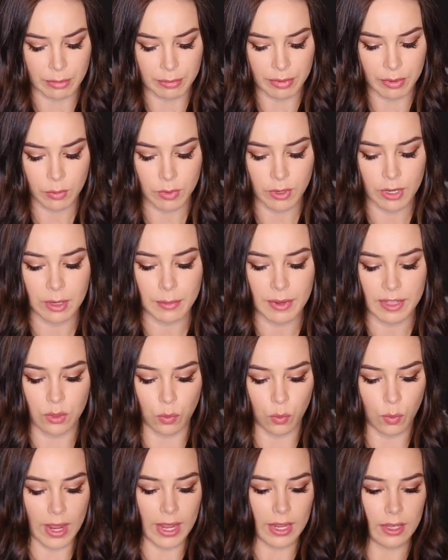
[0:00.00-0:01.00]
am a bit worried about
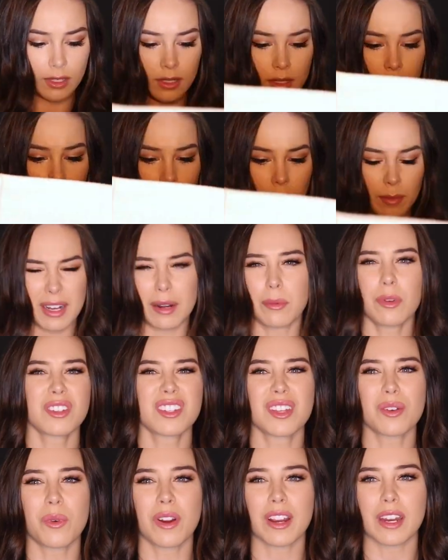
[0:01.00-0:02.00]
the waist. I mean, I'm
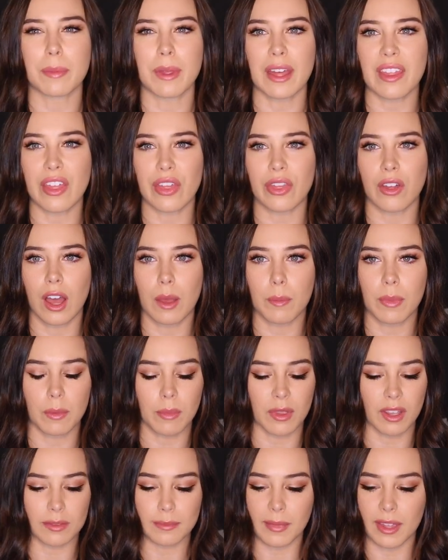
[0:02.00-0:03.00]
not so worried about the thigh
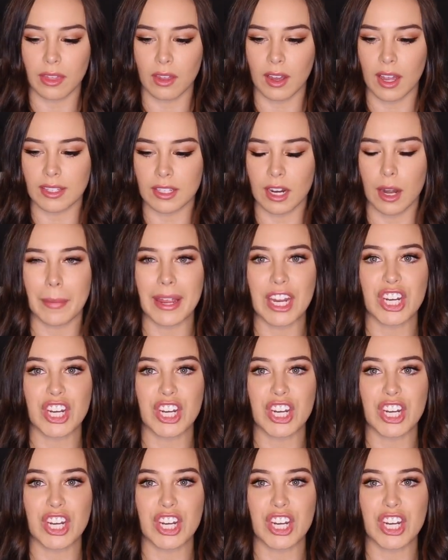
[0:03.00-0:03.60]
bit because my thighs are a